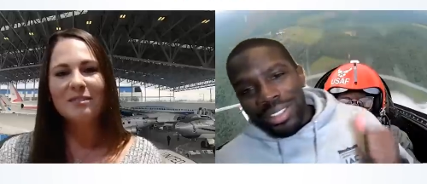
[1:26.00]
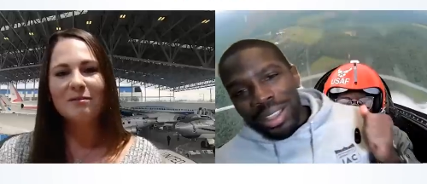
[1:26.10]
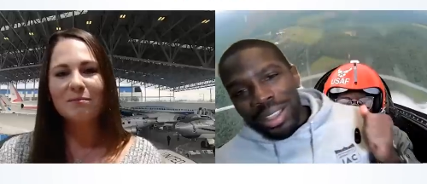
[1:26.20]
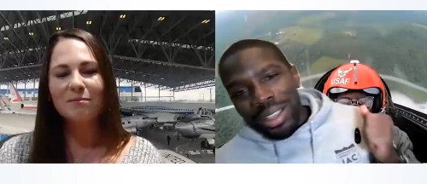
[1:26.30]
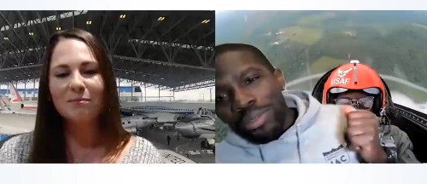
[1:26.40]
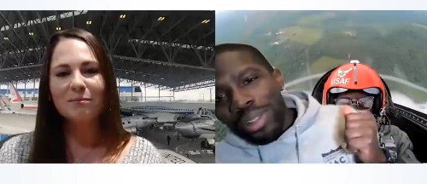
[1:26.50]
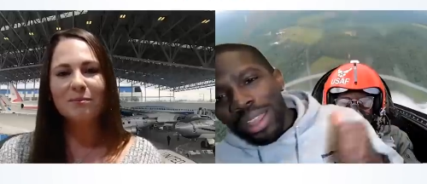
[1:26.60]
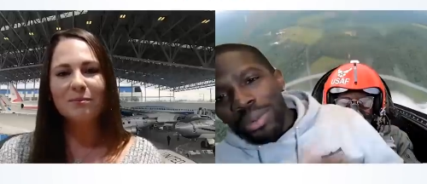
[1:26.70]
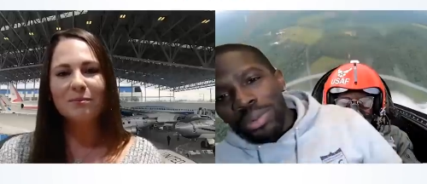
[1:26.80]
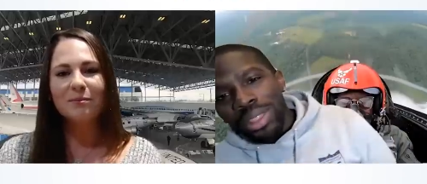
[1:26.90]
Speaker 1: uh, my
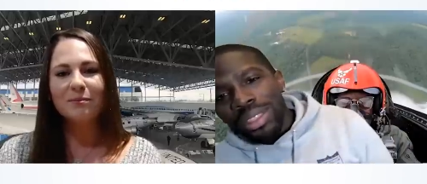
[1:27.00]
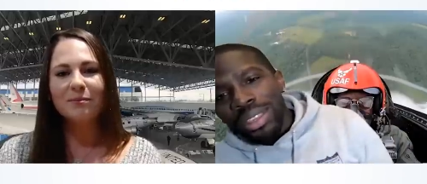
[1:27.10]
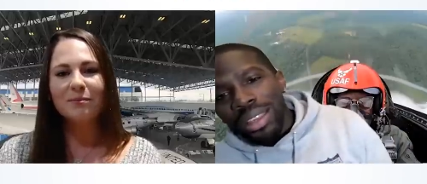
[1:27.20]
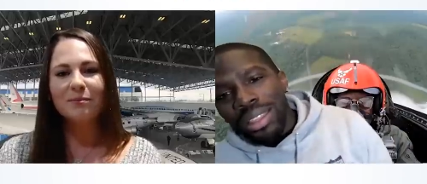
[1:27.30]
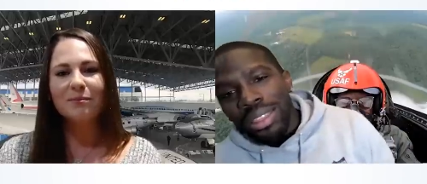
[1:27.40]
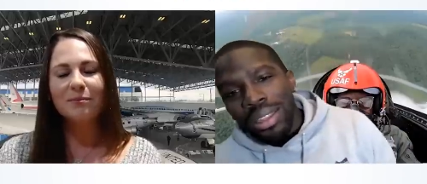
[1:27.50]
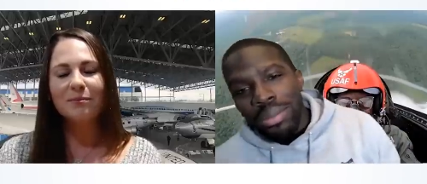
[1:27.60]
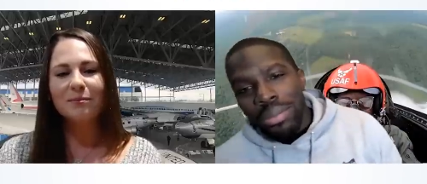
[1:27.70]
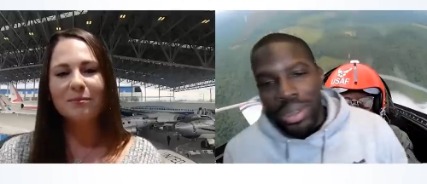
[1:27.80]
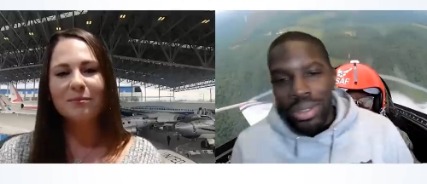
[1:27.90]
flight with the uh,
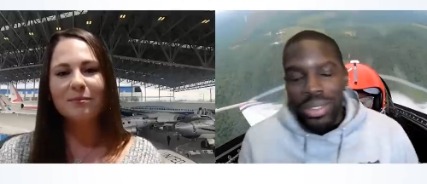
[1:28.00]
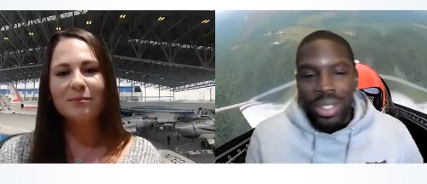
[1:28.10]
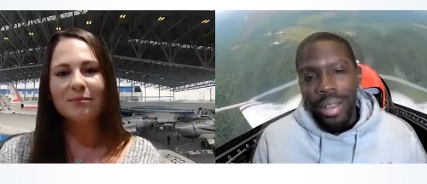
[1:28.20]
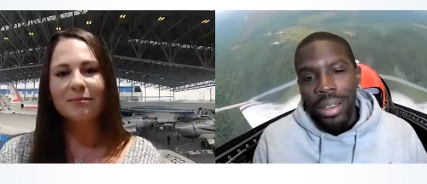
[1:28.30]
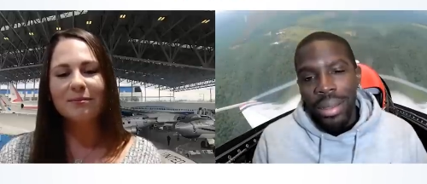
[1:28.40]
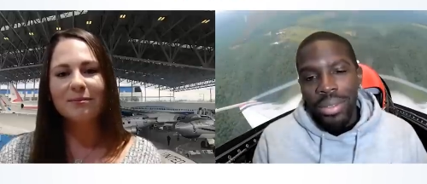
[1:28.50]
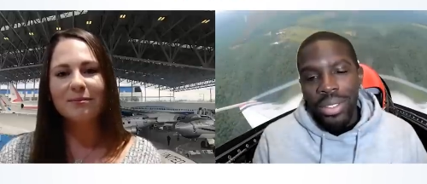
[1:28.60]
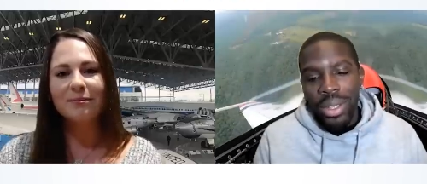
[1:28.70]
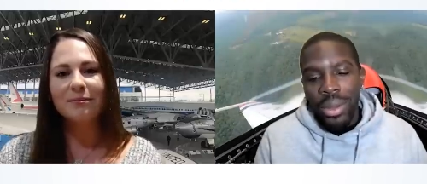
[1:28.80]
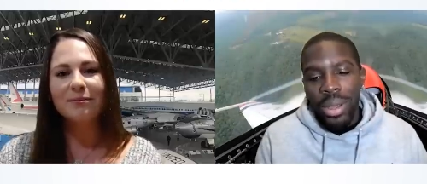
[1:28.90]
Thunderbirds. Um,
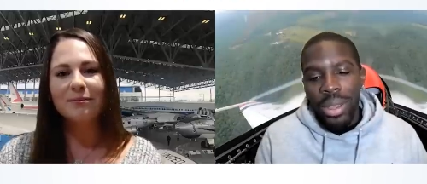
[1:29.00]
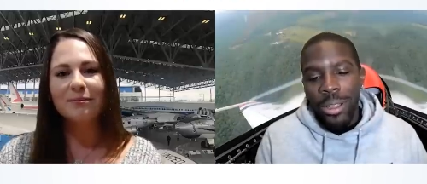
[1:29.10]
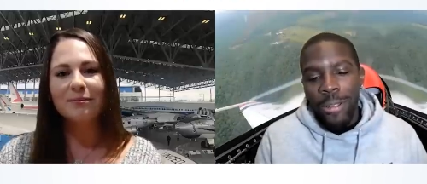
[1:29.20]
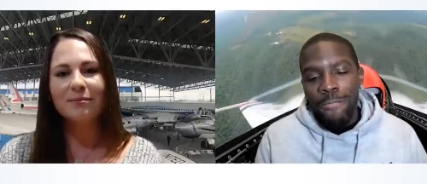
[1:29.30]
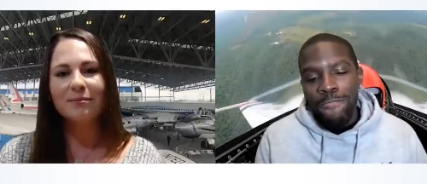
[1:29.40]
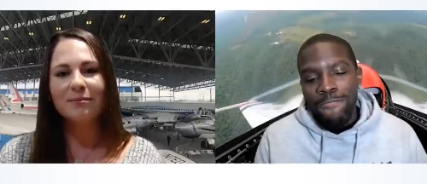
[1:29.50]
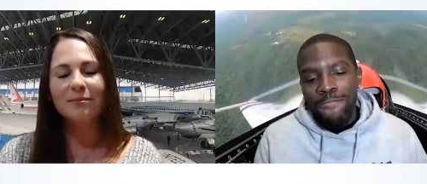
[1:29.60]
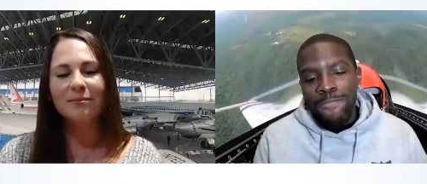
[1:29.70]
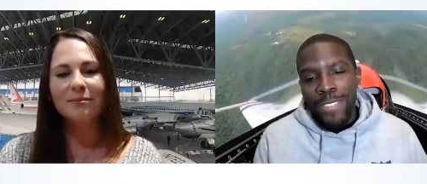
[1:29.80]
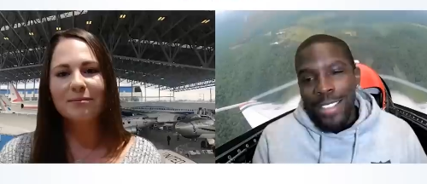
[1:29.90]
so uh,
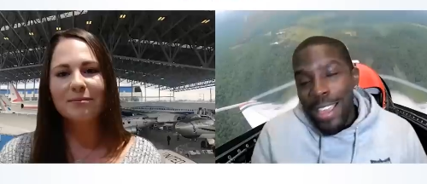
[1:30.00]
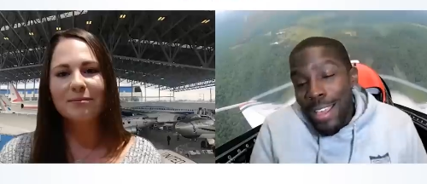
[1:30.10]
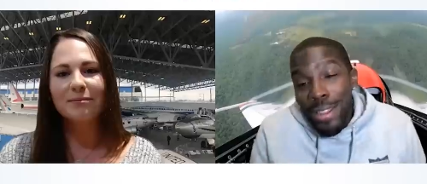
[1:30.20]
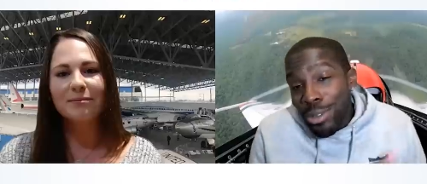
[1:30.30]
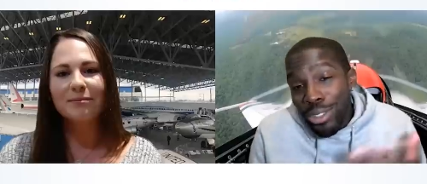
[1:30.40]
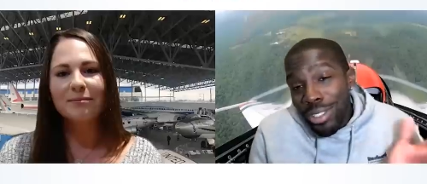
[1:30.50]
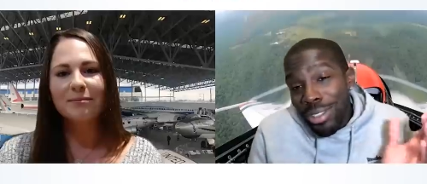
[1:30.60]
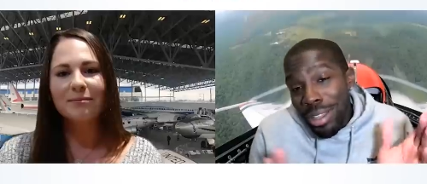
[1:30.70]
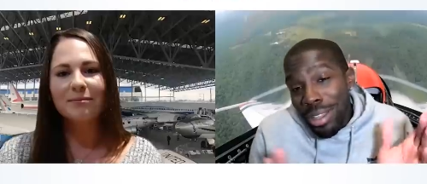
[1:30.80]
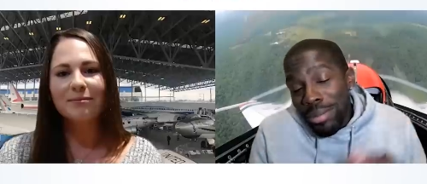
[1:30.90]
yeah, you know, just
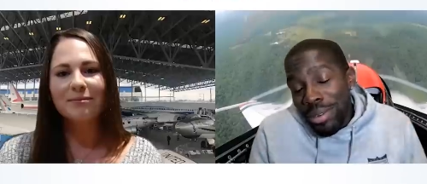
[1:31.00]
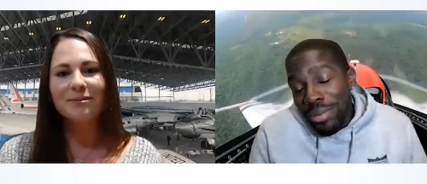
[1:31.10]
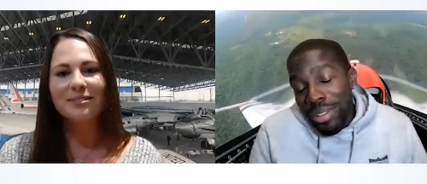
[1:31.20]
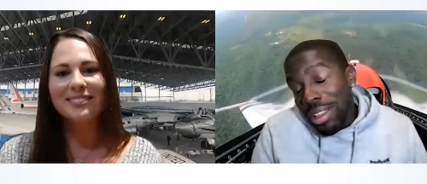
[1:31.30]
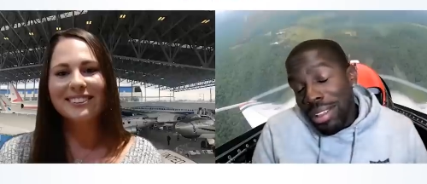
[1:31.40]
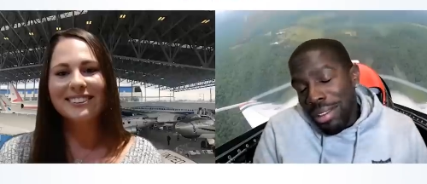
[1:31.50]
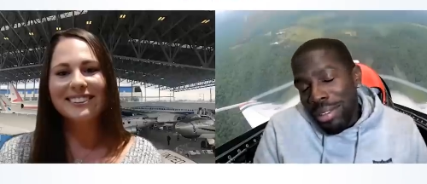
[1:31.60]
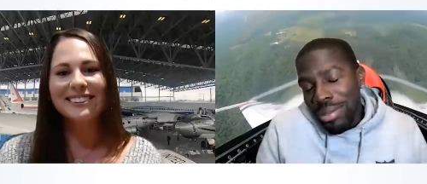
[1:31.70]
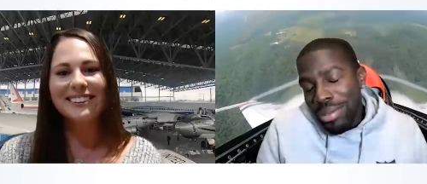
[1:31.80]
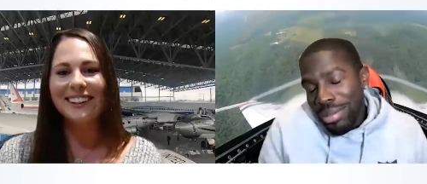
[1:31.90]
a Thunderbird flight. You
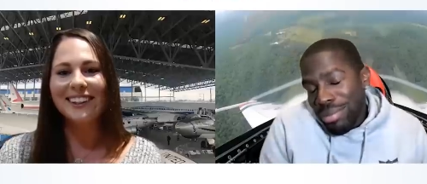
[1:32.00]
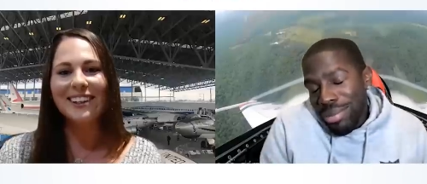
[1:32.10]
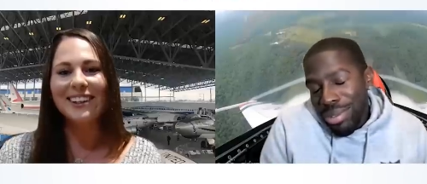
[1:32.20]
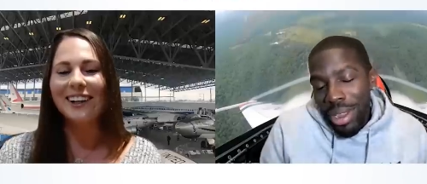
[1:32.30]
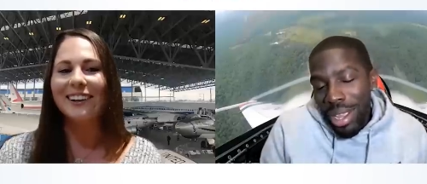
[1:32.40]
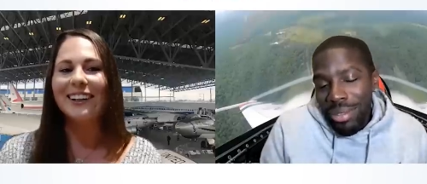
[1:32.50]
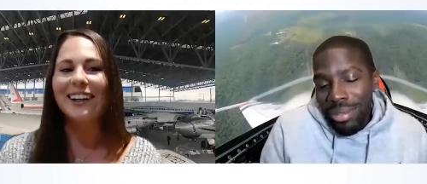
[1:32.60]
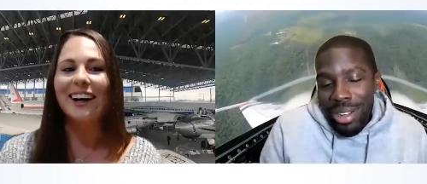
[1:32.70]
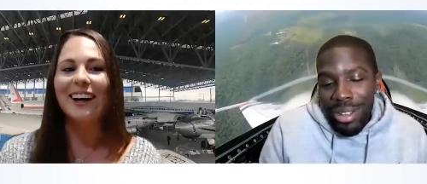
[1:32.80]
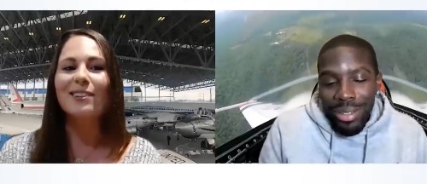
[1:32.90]
know, just,
Speaker 2: there you go.
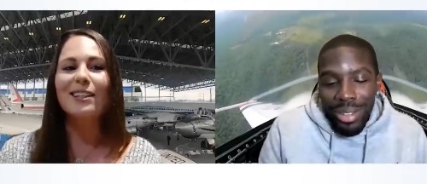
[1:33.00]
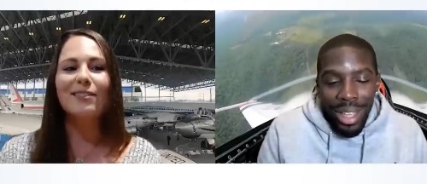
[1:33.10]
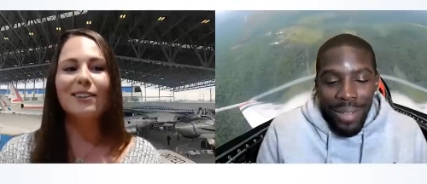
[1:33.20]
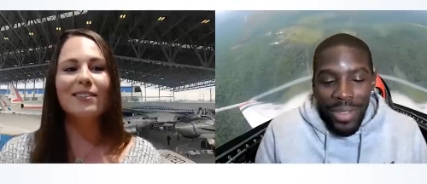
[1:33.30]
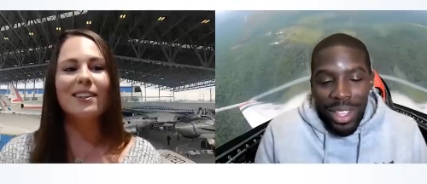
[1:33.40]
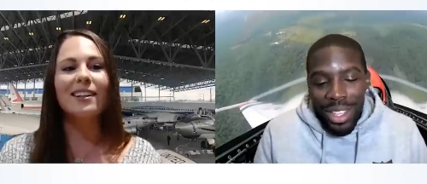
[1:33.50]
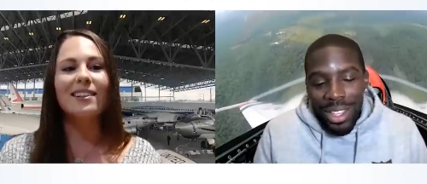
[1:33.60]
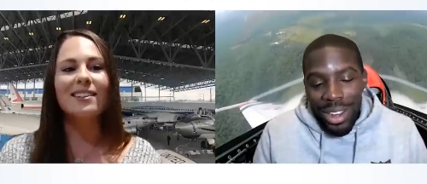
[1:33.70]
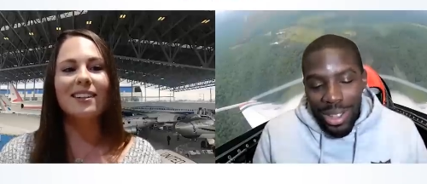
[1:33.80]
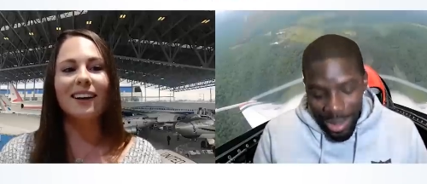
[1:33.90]
Yeah, we'll definitely have to get
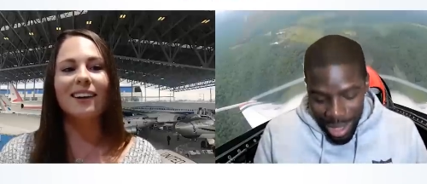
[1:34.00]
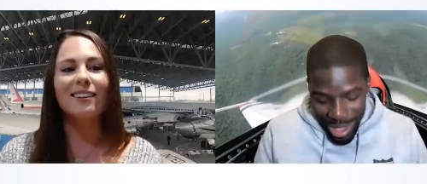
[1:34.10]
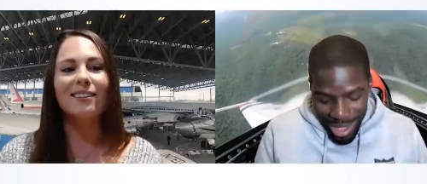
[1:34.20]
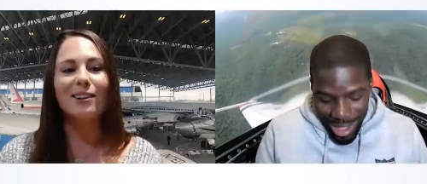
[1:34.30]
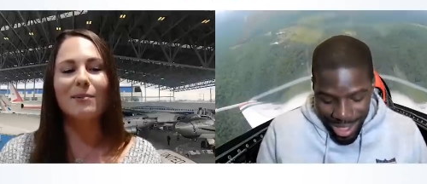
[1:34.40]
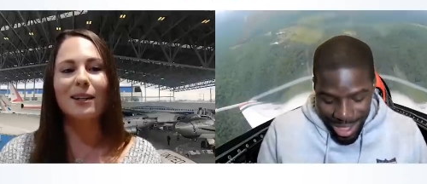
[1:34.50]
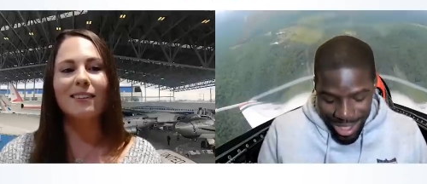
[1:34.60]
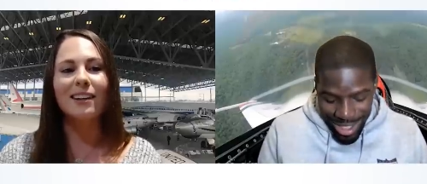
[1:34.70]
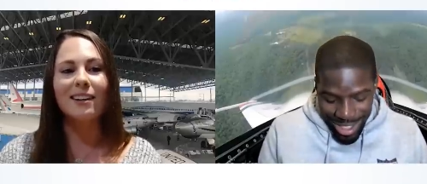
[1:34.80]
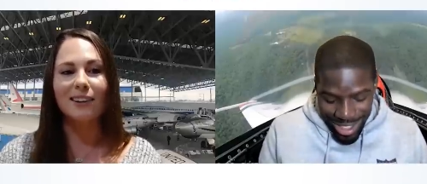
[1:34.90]
into that a little
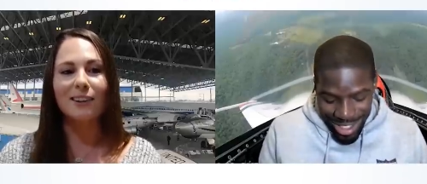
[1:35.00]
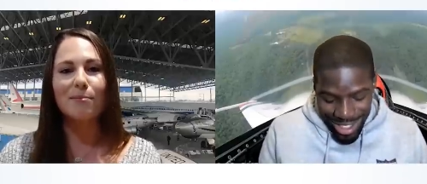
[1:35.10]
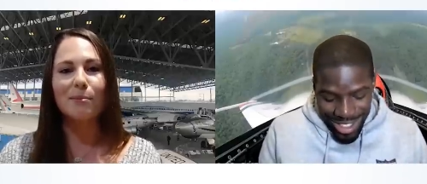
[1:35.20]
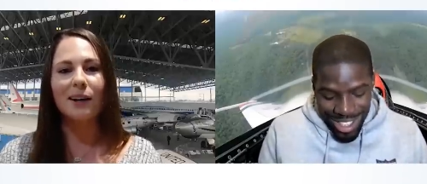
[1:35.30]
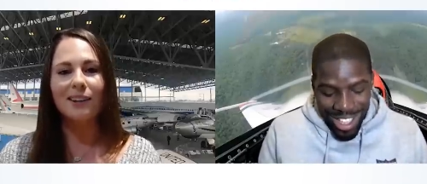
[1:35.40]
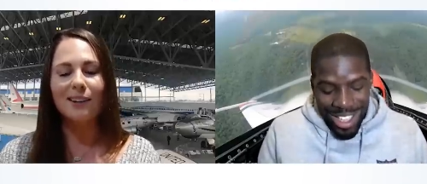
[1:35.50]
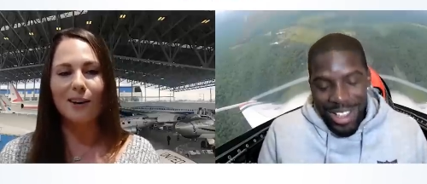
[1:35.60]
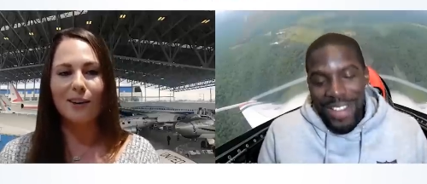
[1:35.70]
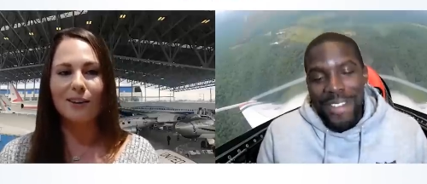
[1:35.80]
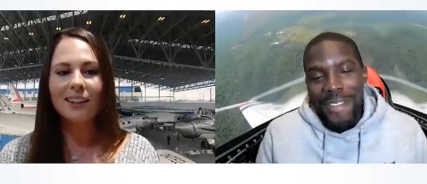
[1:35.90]
bit later. But yeah. you
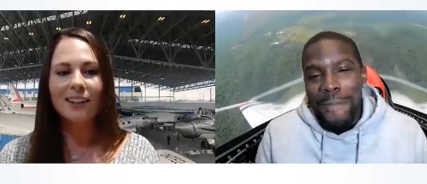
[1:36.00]
know,